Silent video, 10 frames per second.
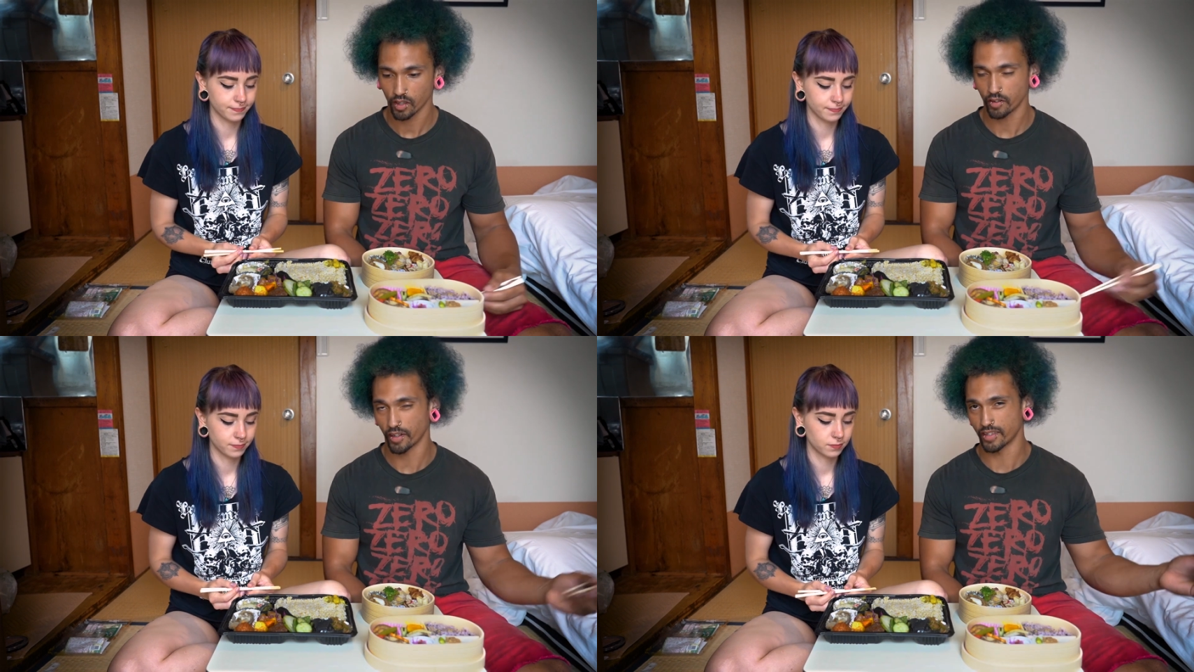
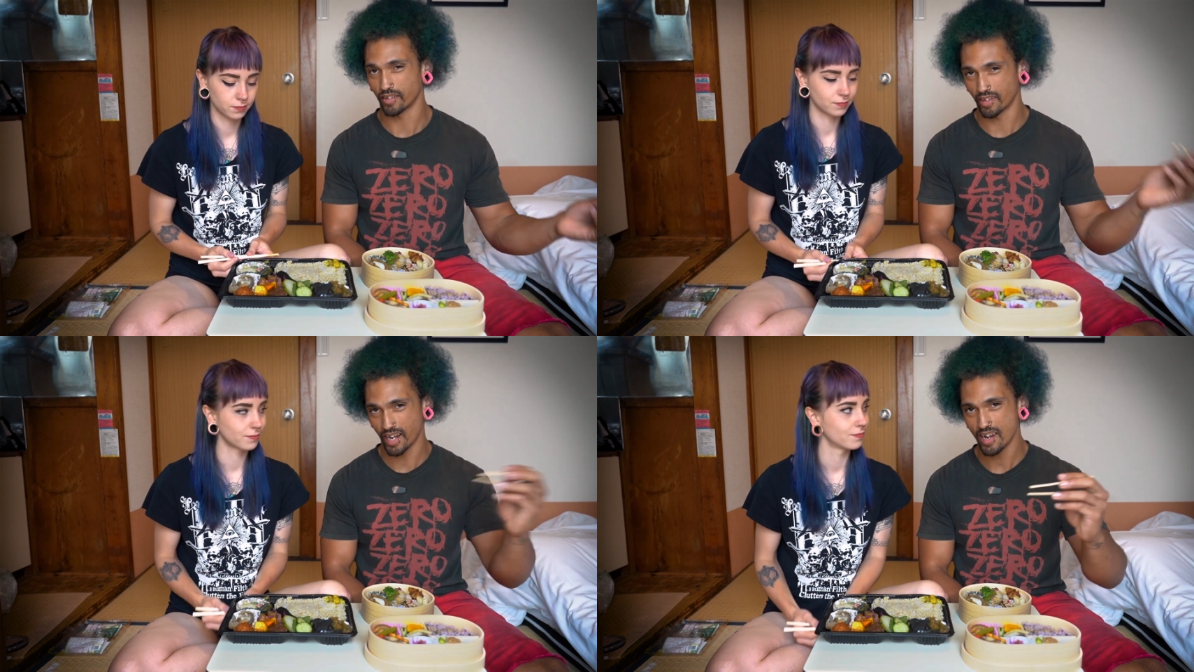Speaker 1: Alright,
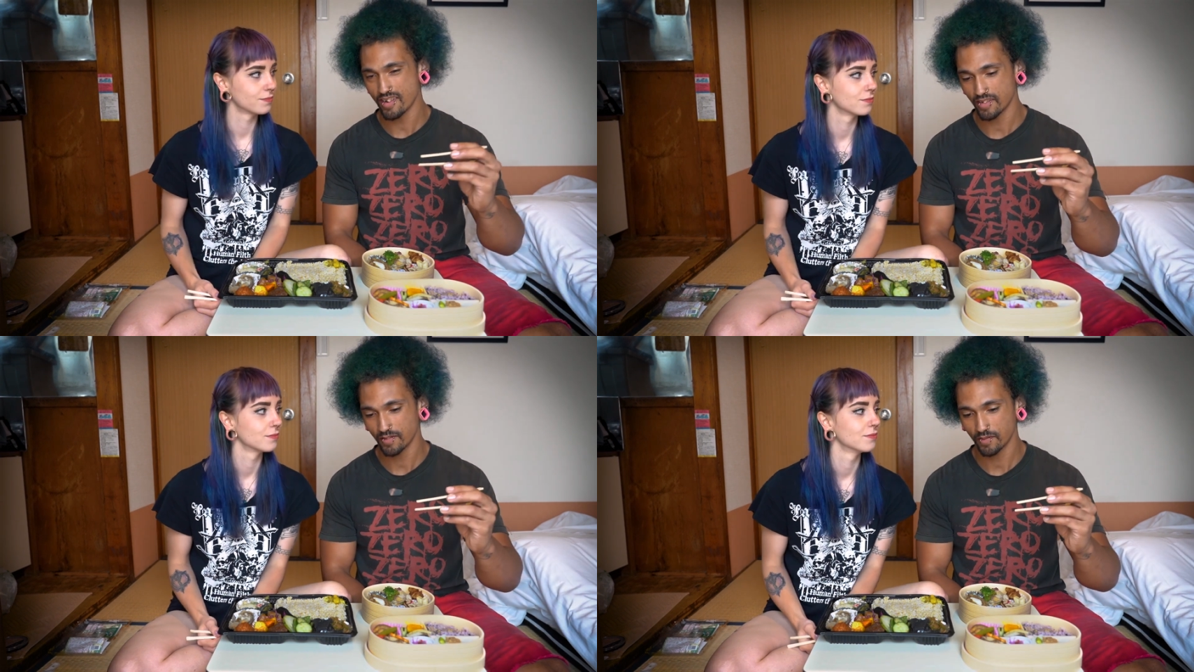so
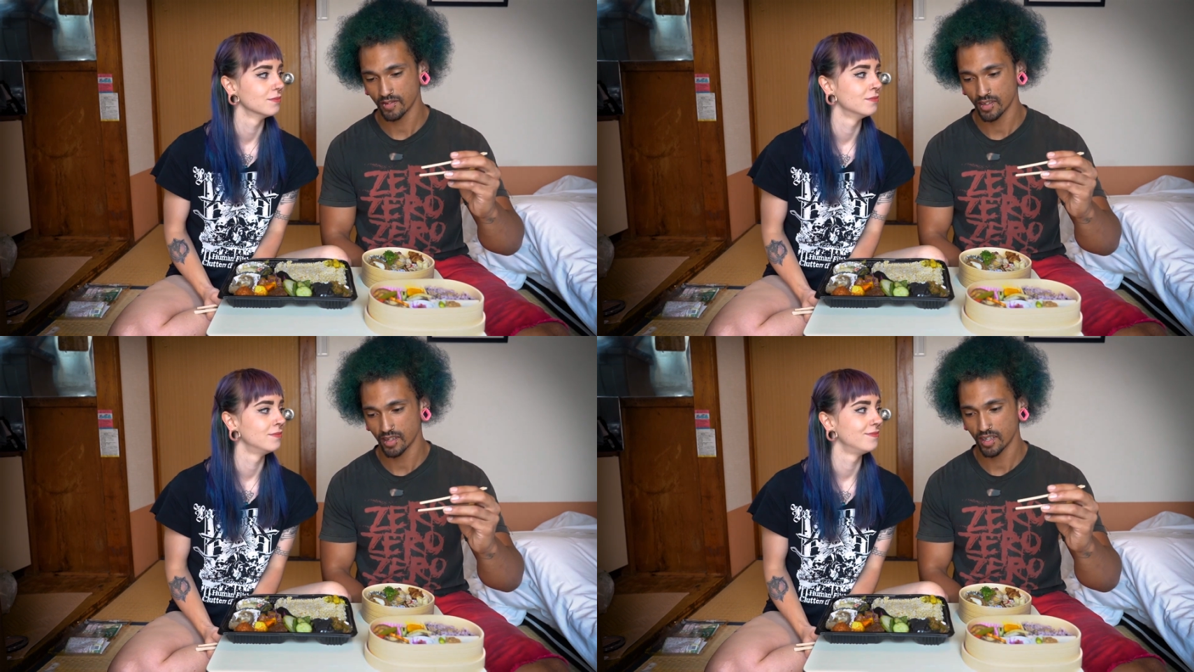now
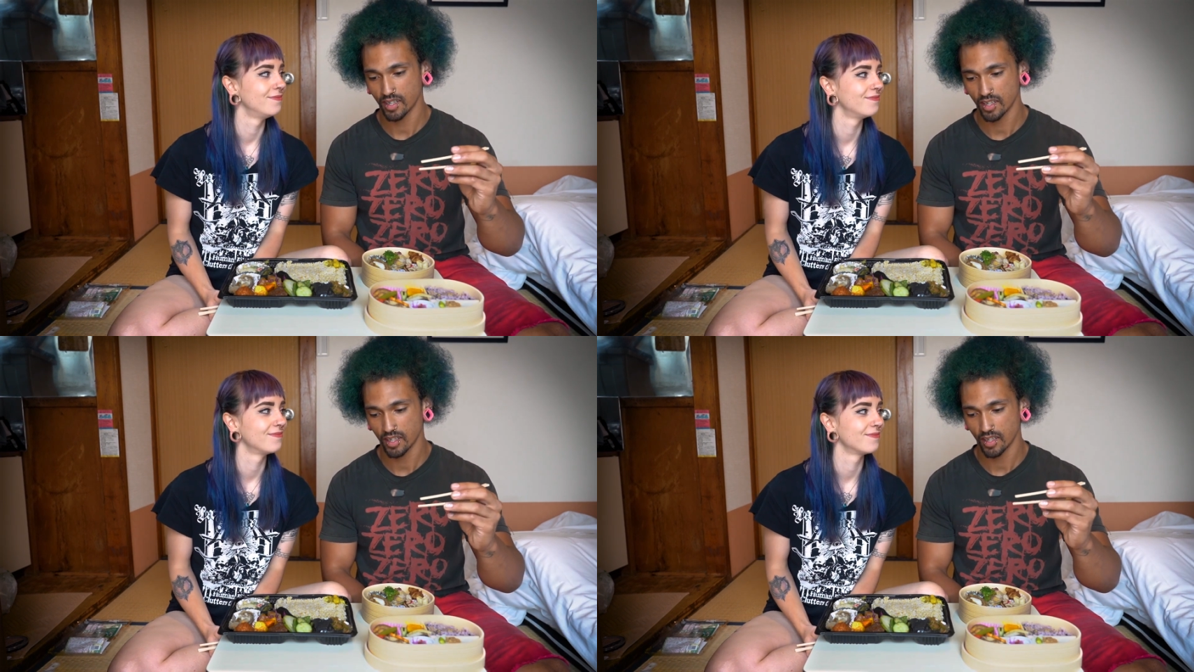
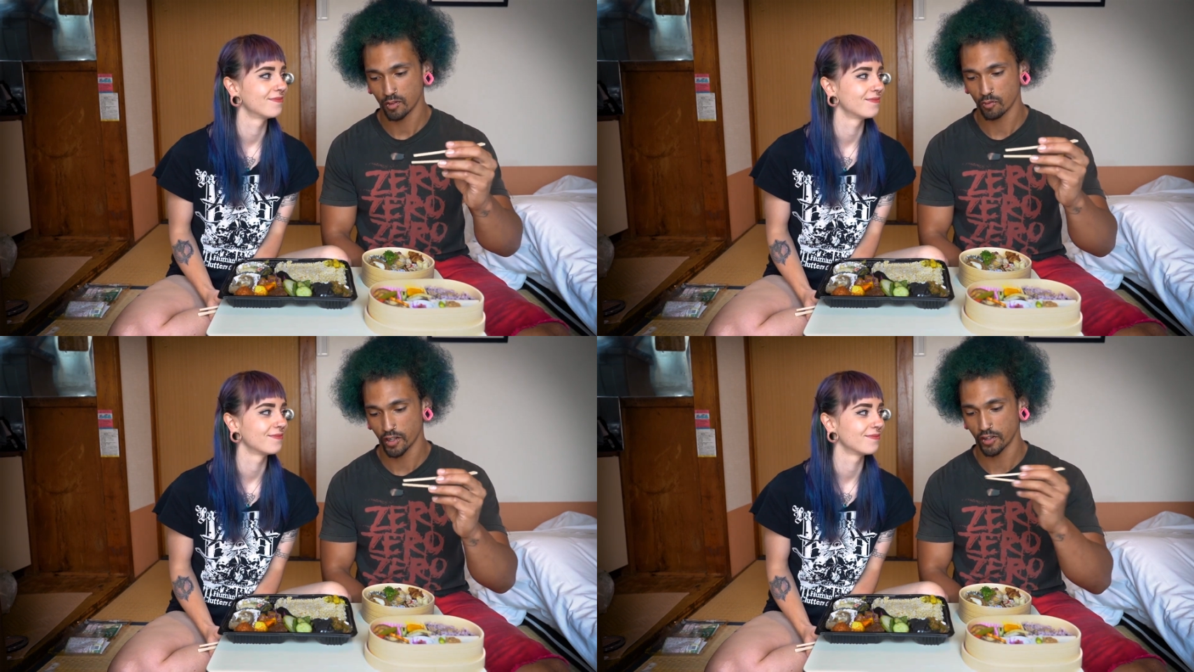
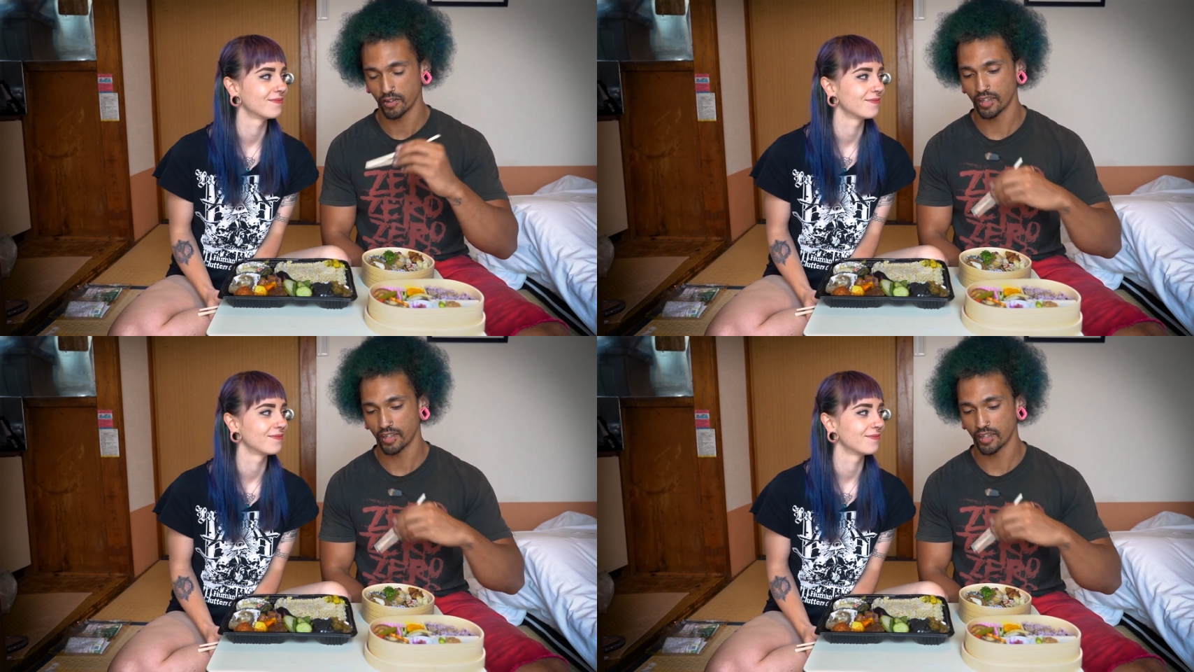we're gonna do the